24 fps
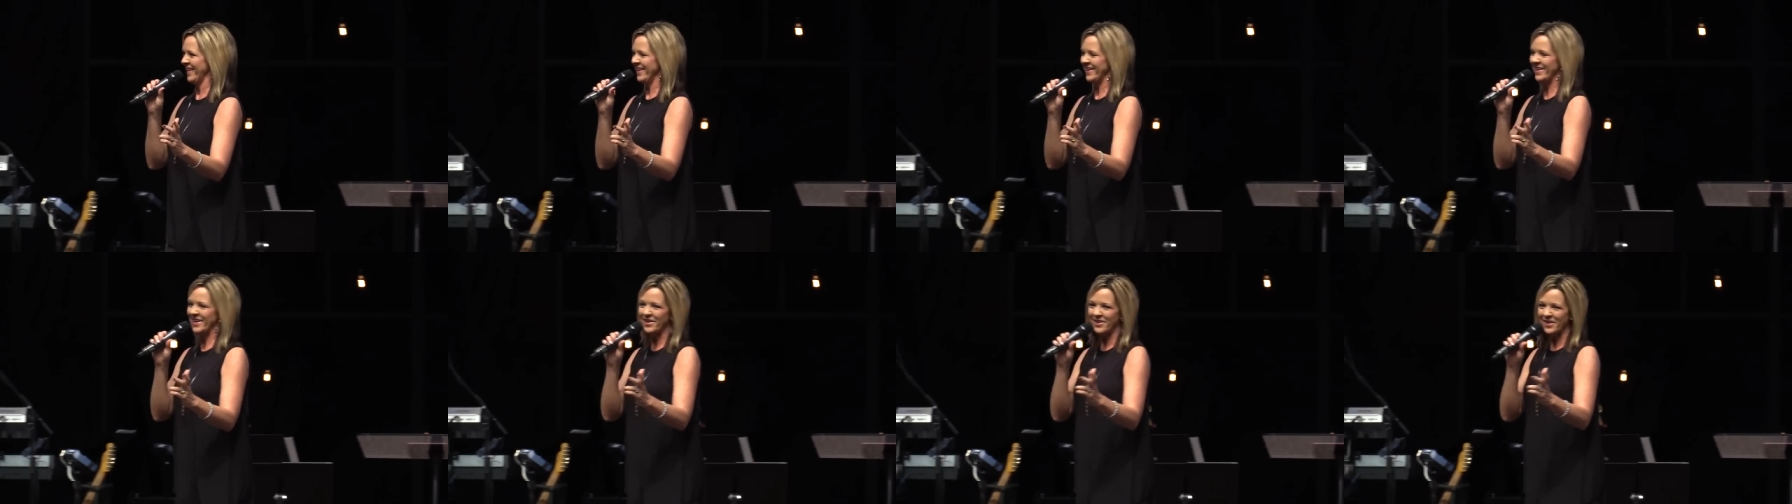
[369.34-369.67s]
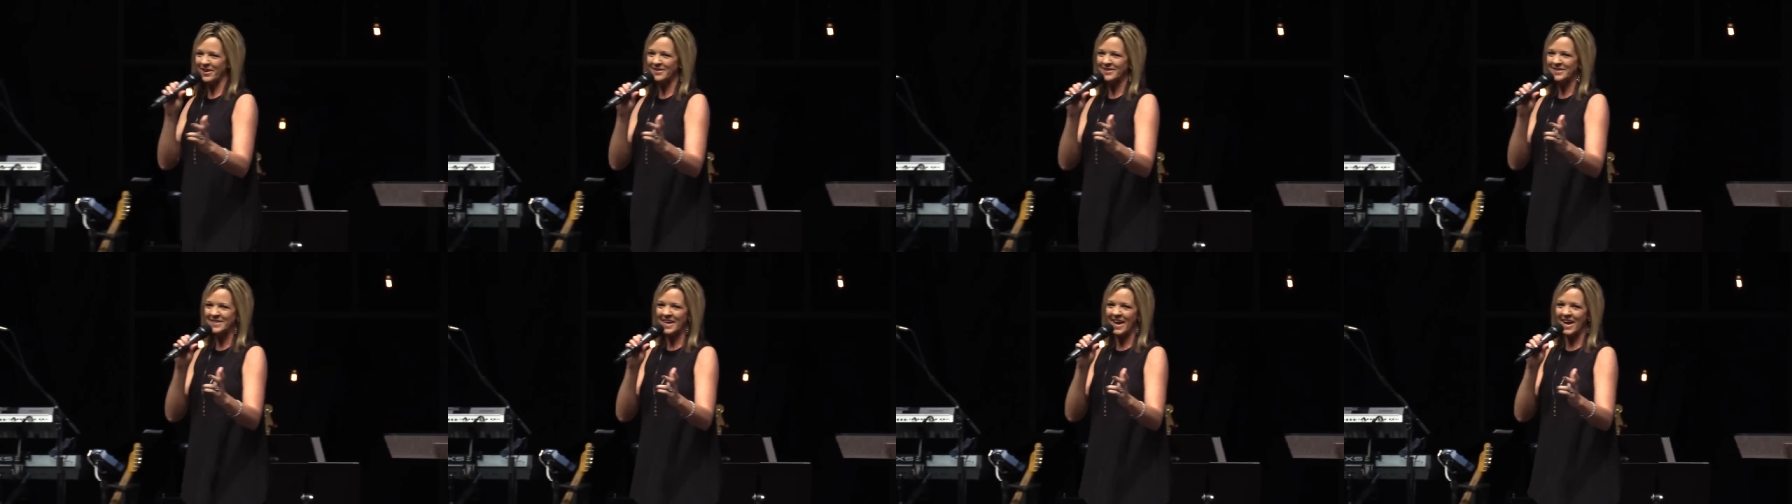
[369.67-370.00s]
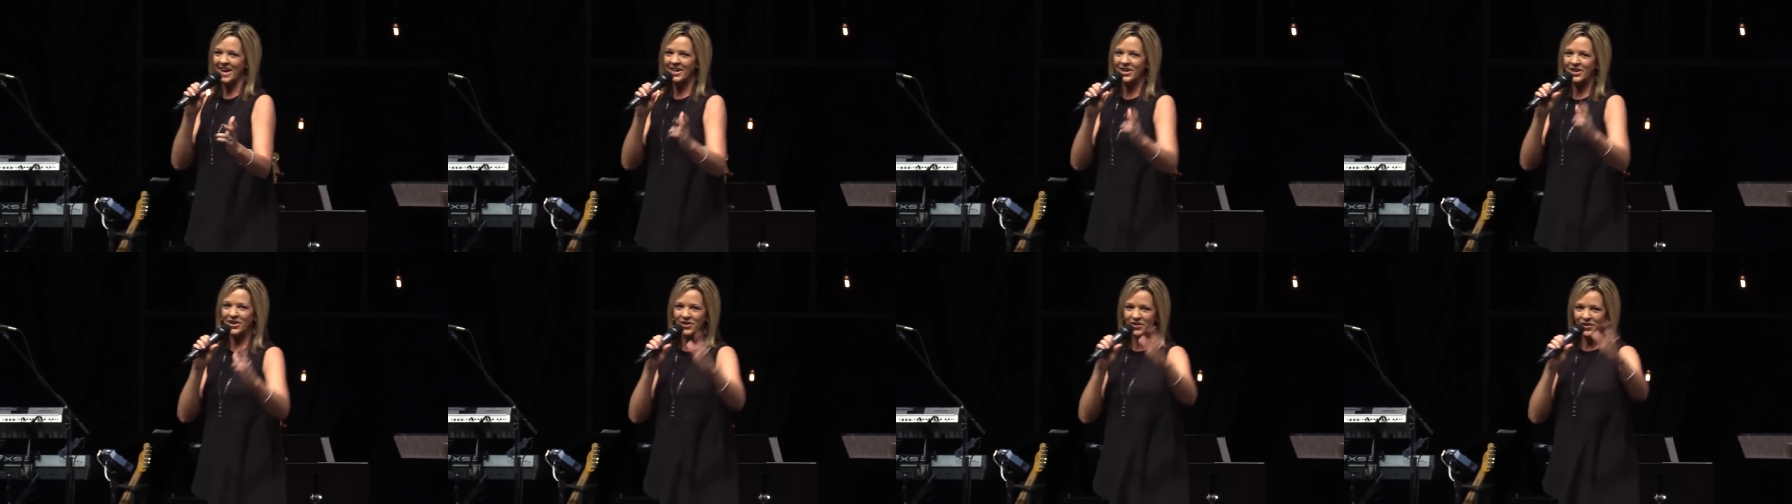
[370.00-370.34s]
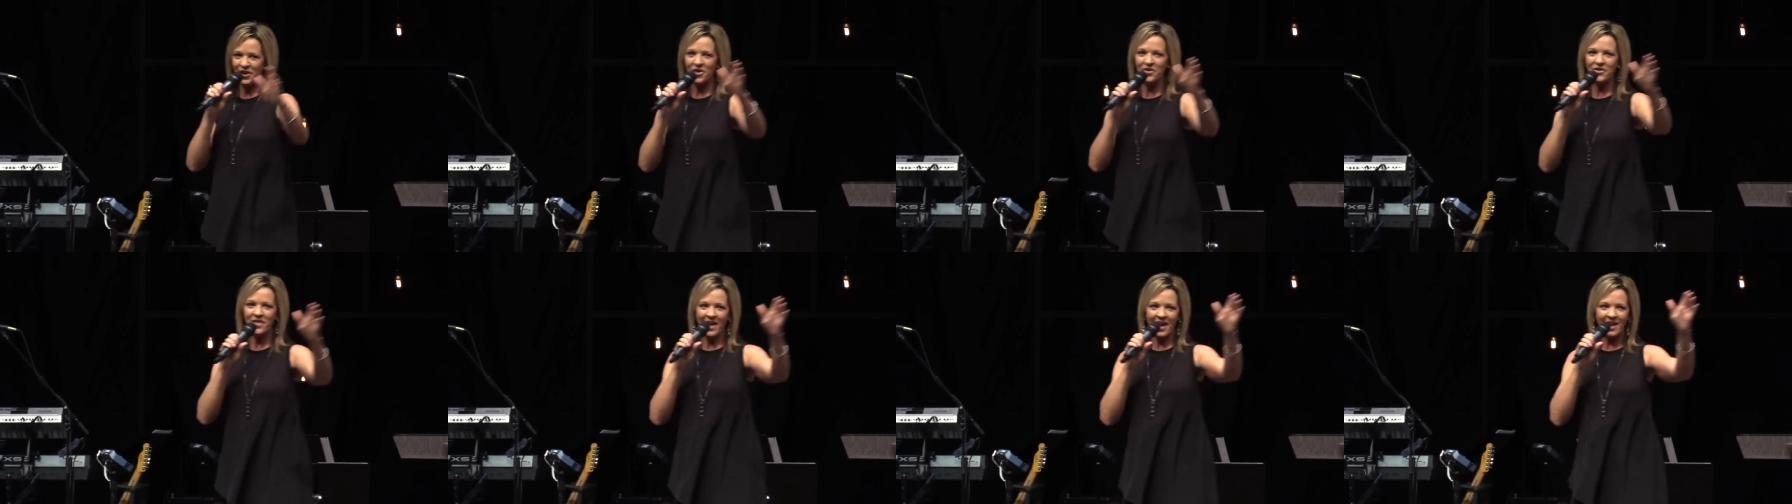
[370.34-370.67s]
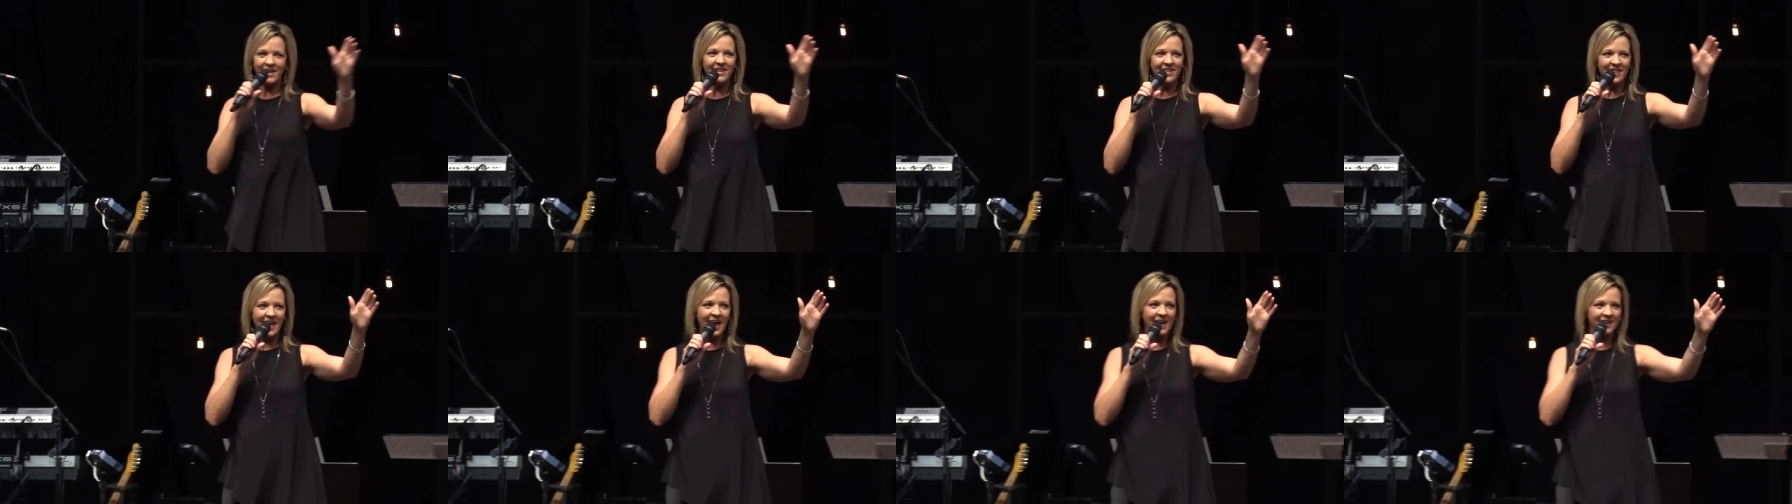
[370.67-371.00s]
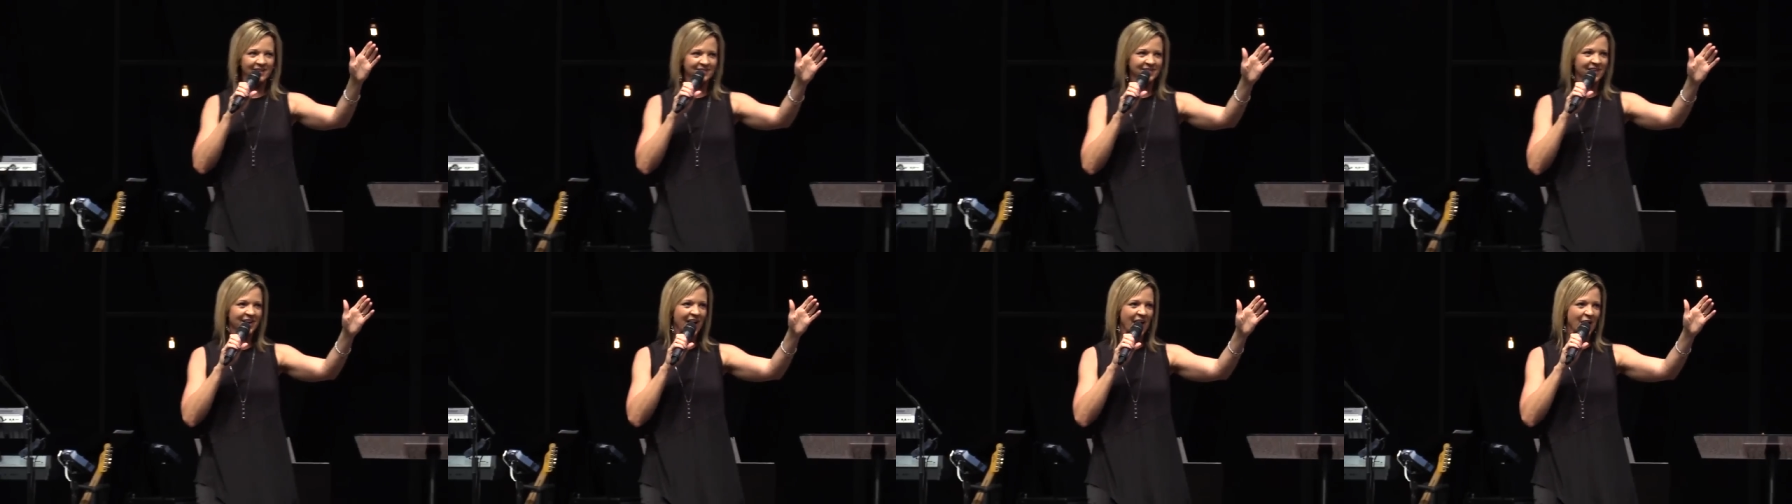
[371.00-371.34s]
You know what I'm saying? You know that,
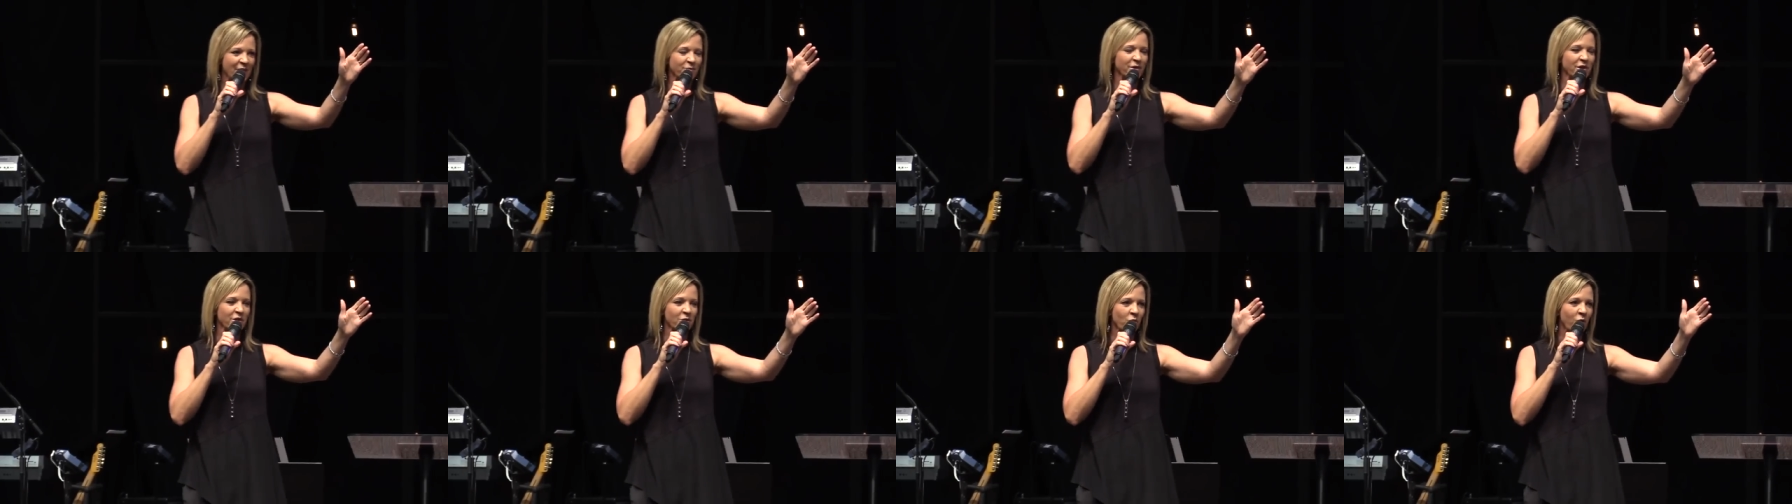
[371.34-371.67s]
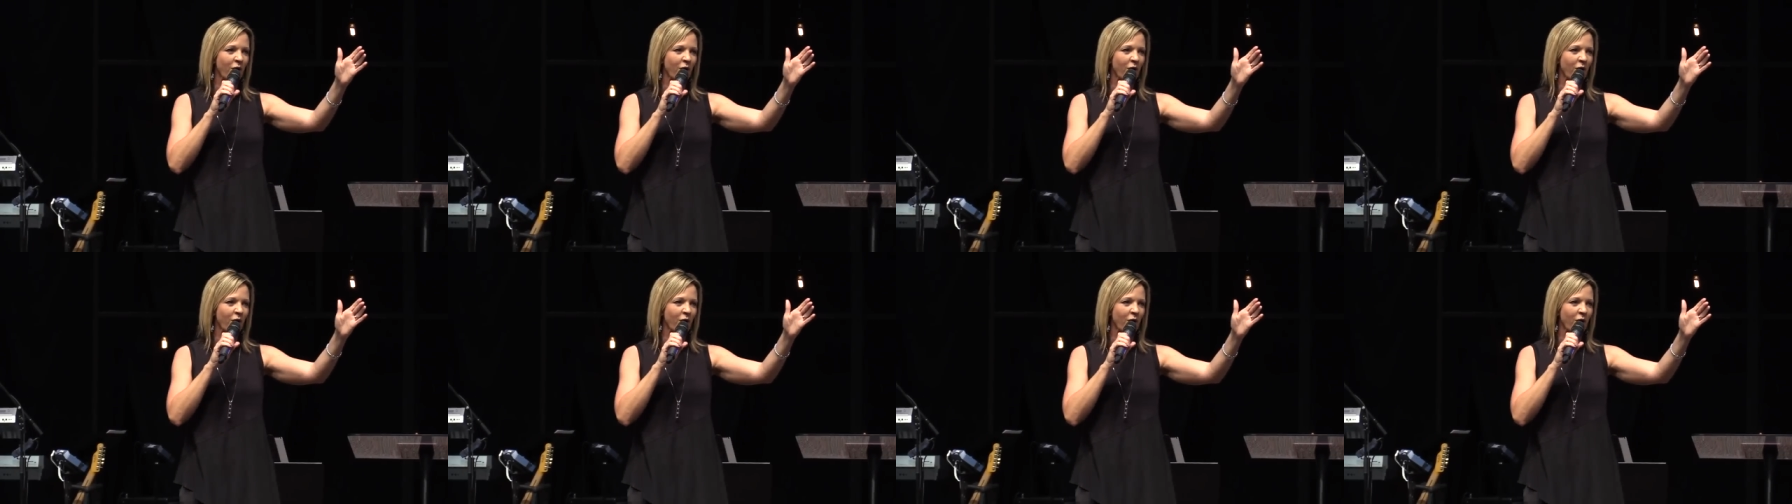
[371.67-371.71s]
that time where you,